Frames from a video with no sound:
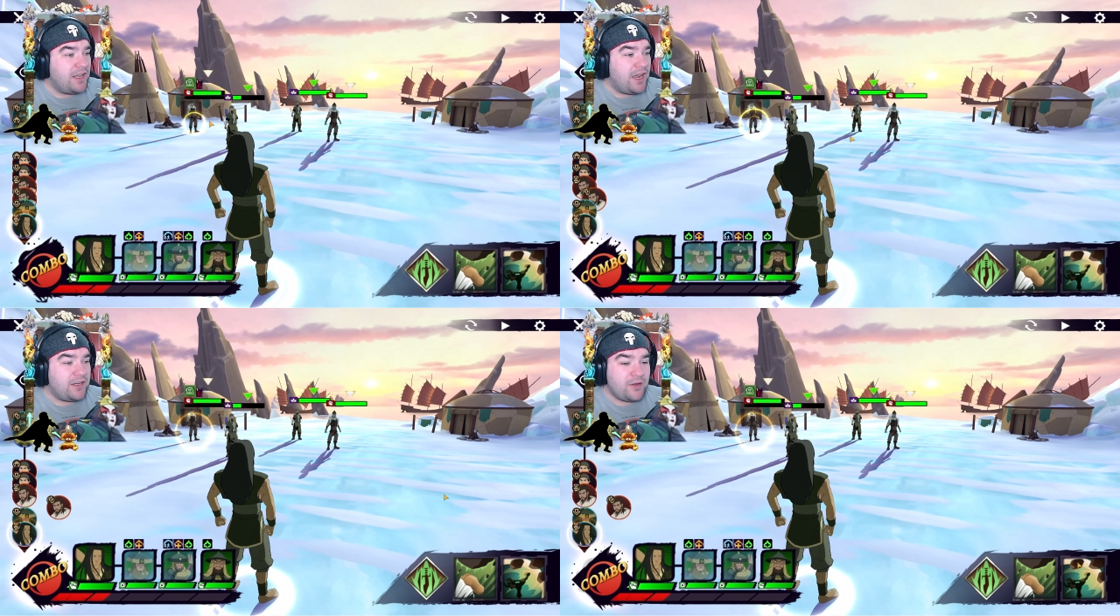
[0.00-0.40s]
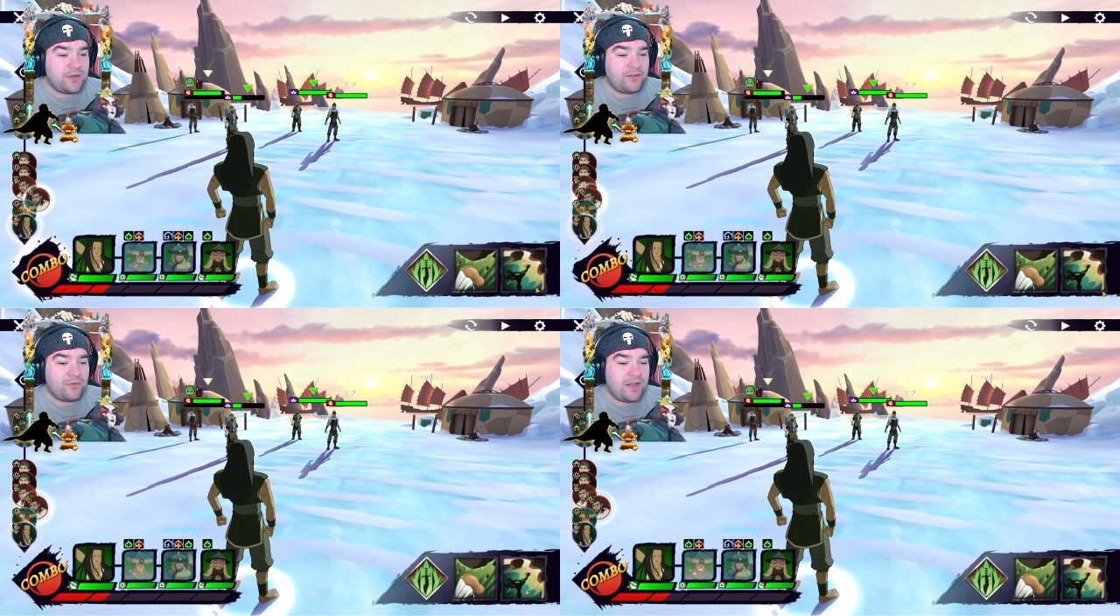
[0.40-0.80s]
And
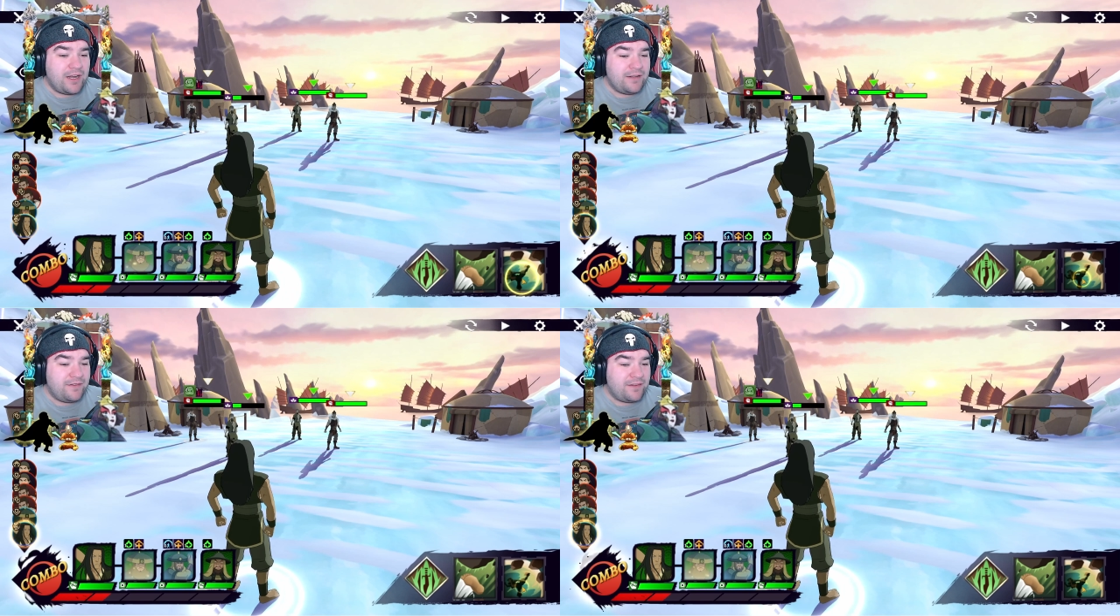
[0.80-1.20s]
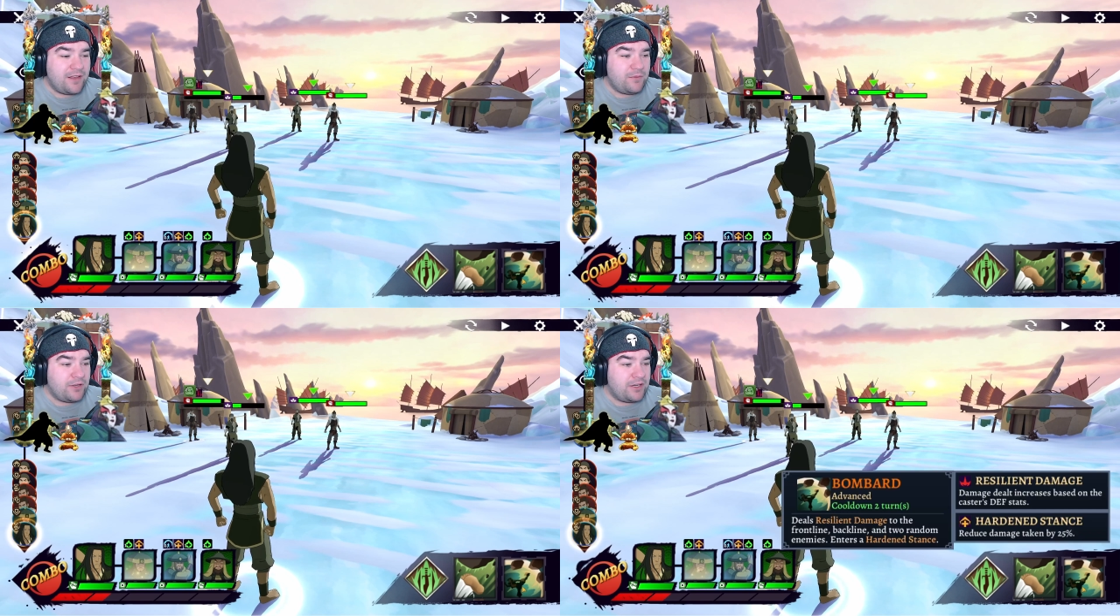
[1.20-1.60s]
going into a hardened
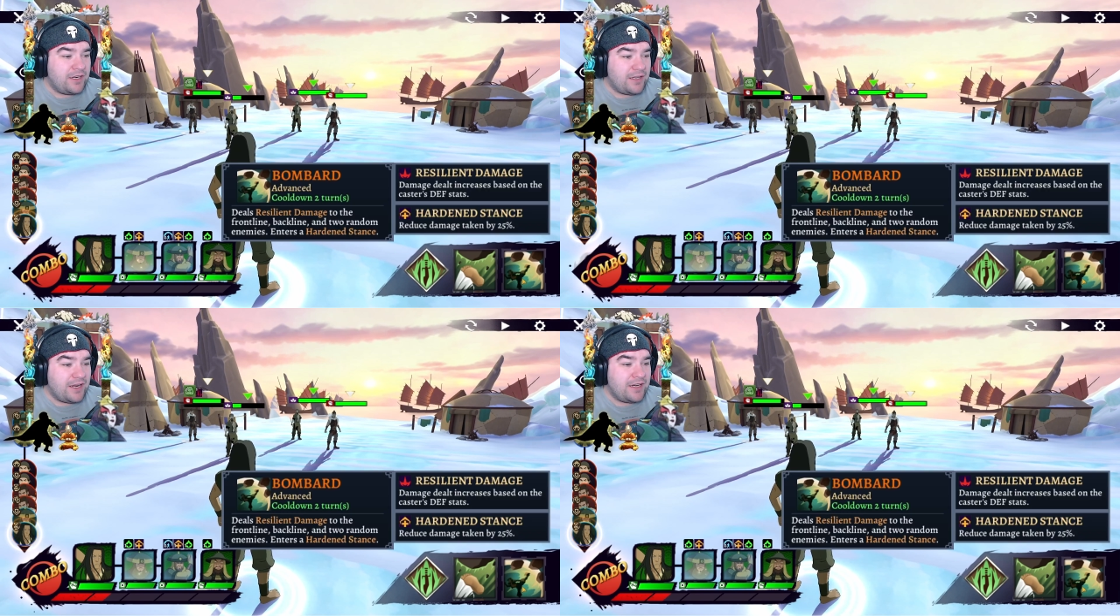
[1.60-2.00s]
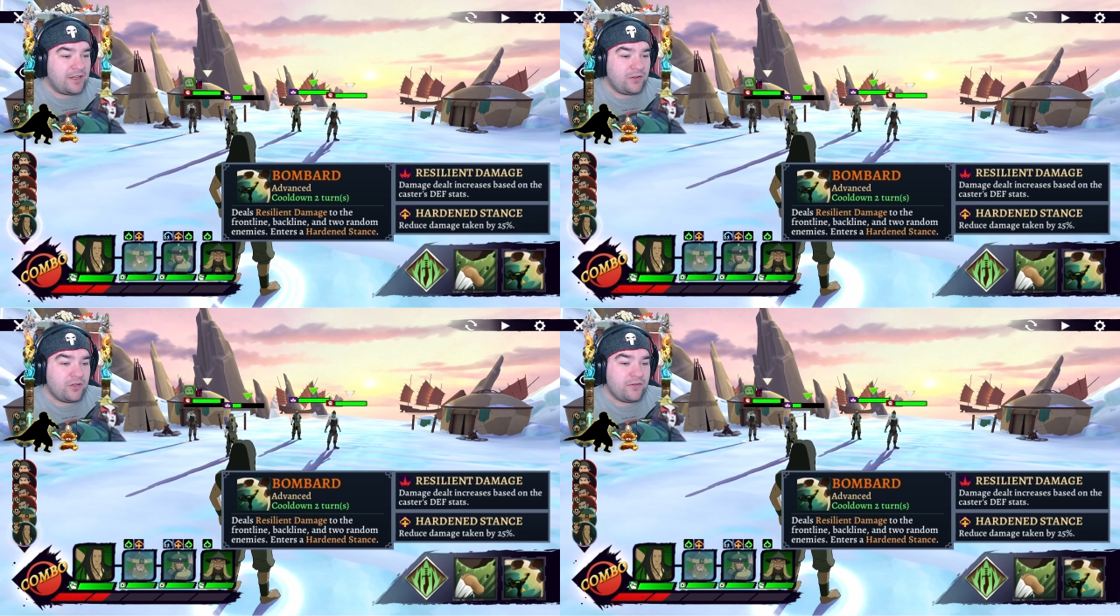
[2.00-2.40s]
state, we're going to gain
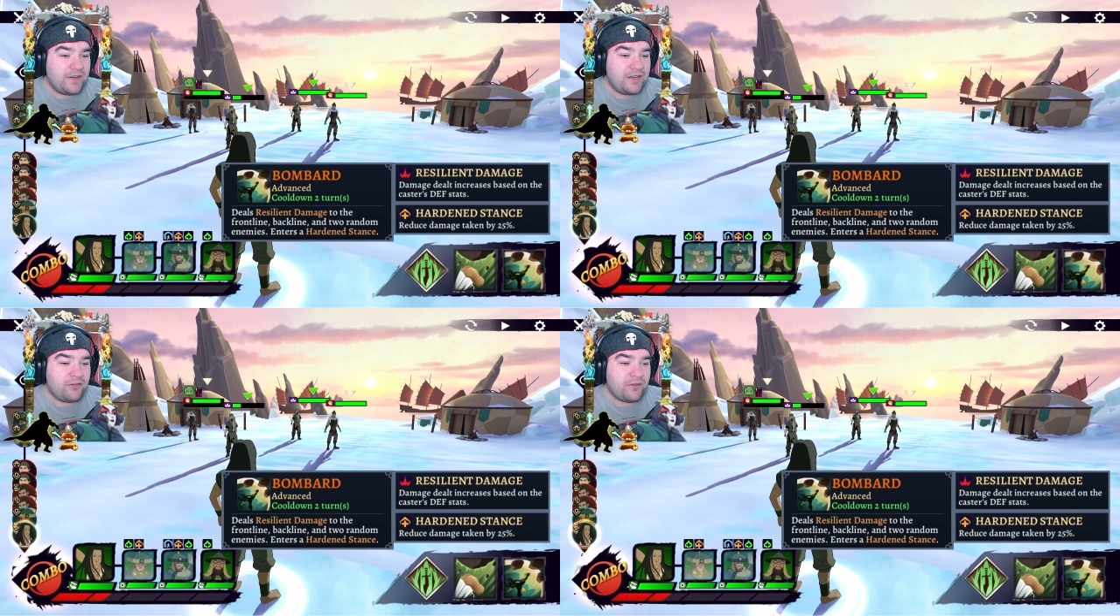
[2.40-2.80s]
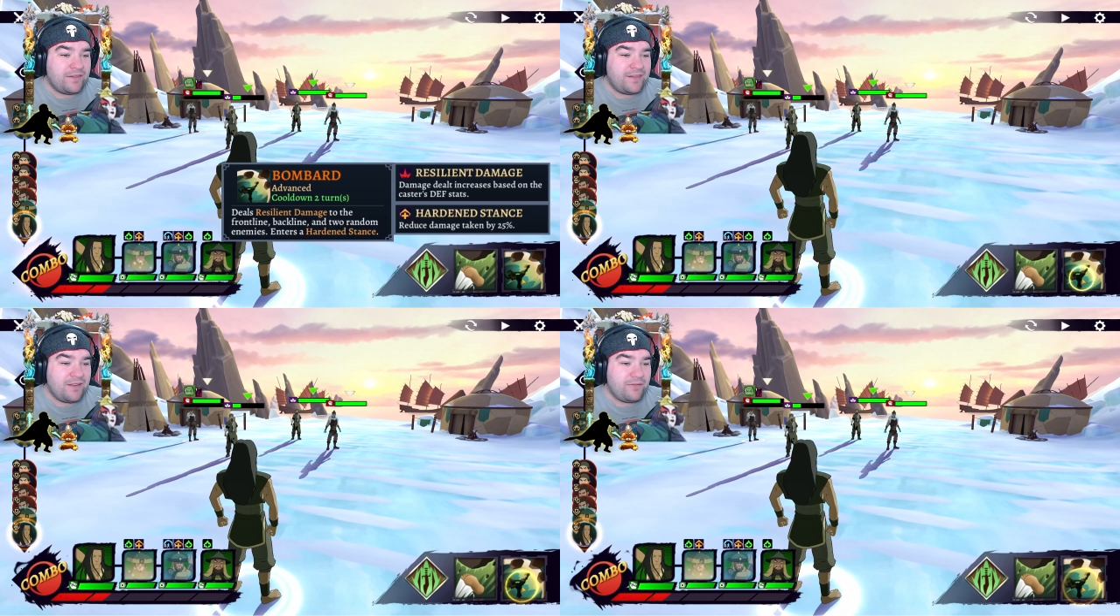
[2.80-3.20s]
a lot of
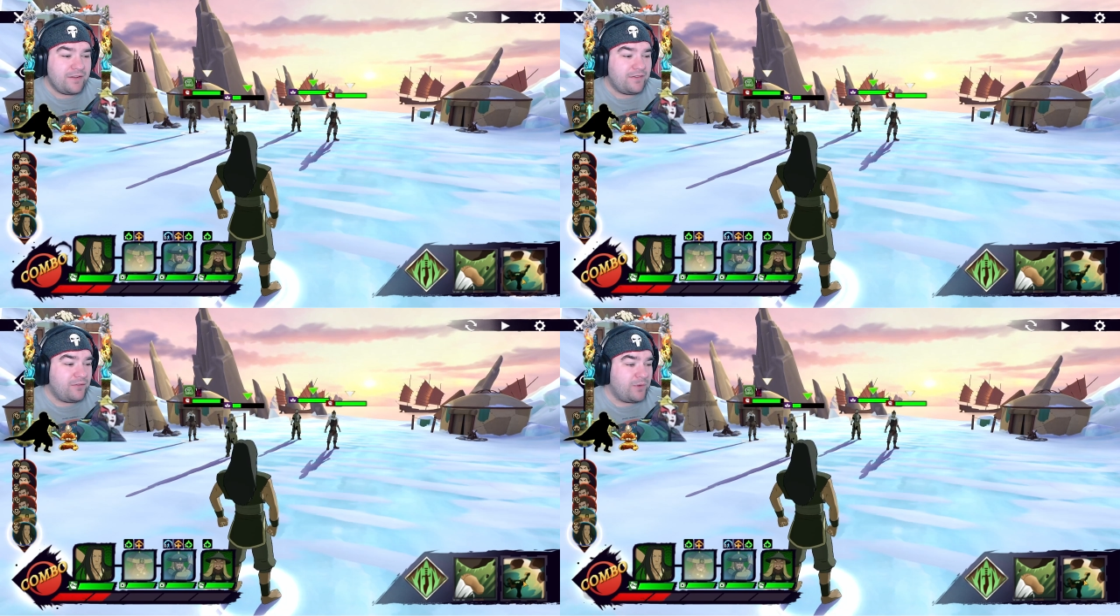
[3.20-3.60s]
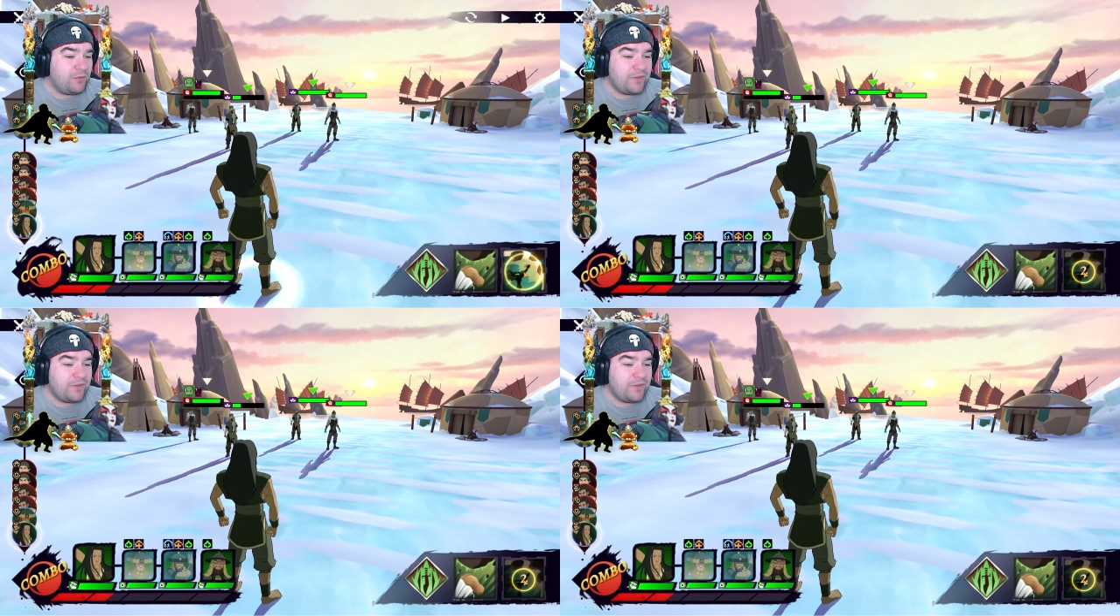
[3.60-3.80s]
increased defense as well with